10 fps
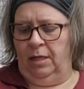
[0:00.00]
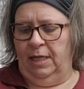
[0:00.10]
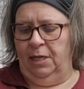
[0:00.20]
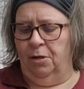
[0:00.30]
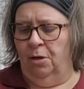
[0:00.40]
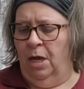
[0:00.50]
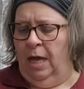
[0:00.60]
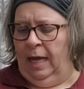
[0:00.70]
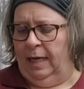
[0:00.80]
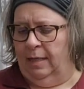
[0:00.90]
gear,
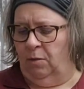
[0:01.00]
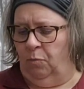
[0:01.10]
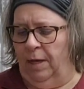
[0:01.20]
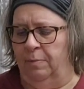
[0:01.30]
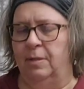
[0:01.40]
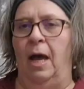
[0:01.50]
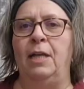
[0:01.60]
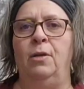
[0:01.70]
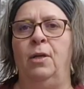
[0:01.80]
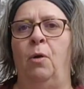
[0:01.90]
it is a
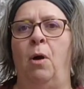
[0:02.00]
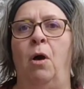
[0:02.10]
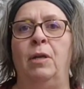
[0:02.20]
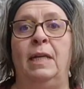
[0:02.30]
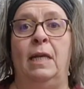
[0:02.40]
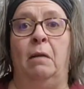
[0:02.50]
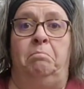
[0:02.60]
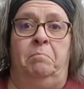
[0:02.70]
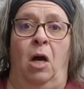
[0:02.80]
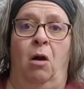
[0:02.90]
website you can go on and get
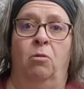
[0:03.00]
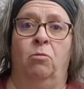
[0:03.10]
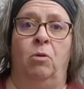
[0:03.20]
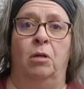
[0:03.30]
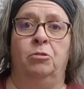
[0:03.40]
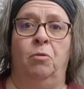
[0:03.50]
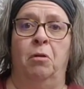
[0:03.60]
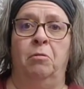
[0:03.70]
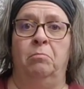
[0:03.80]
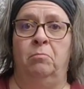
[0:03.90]
all garage
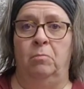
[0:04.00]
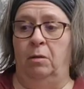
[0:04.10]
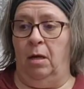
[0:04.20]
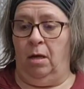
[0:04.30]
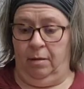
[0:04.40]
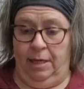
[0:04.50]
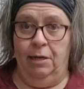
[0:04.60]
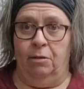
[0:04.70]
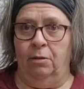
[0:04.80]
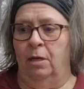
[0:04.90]
grown
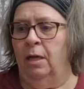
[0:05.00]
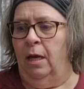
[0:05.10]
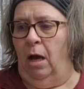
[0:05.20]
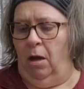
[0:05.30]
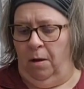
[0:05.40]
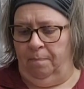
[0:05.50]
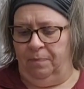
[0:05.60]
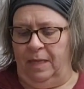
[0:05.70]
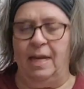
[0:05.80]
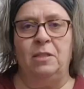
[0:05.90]
gear. And
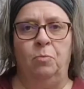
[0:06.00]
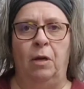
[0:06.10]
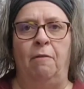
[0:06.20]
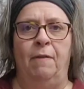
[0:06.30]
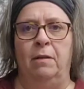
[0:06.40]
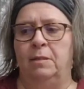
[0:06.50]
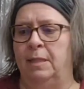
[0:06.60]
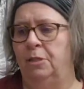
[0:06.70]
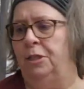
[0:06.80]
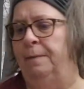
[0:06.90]
that's where I found
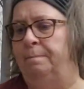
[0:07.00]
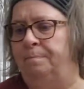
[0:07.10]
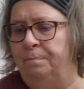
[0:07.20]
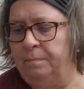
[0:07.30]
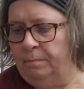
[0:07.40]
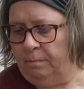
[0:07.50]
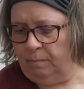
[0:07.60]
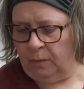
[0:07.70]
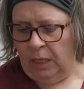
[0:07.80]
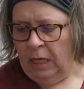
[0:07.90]
Cincy.
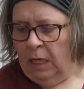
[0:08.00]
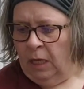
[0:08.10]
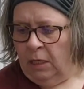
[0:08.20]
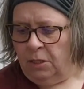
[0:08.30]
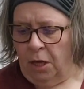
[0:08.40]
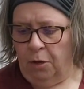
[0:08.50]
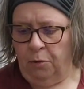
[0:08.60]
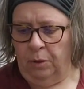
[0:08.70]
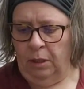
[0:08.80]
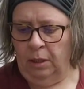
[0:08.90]

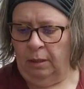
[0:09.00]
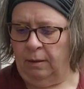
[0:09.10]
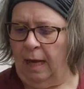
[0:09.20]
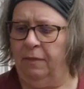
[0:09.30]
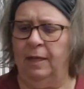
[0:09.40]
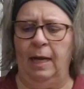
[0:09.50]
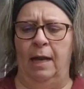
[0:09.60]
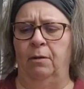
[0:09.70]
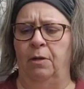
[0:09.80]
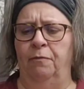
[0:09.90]
So I
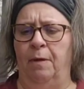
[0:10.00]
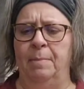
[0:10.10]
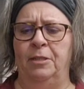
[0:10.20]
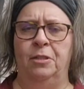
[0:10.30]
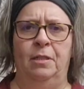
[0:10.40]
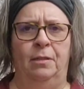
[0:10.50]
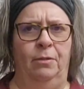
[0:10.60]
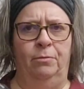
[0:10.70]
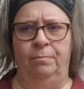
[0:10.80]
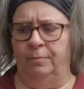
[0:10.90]
don't know if I mentioned the
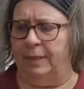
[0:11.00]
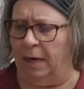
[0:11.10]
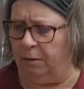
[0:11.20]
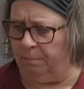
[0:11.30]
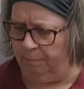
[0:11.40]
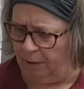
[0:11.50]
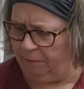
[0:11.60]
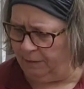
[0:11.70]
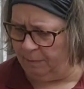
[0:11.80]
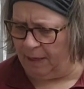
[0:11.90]
little down
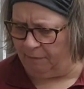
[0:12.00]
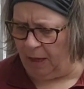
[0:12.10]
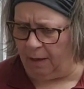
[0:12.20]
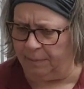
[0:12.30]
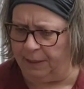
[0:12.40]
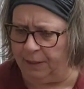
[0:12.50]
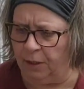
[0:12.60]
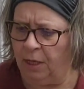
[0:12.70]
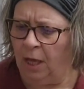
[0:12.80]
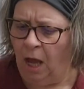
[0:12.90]
puppies, but I've got them
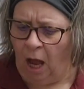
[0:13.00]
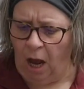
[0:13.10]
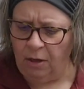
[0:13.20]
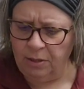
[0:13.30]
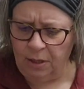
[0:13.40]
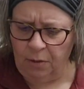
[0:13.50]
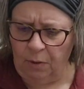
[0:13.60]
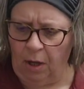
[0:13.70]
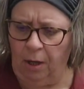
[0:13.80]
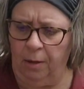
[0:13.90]
here. Also,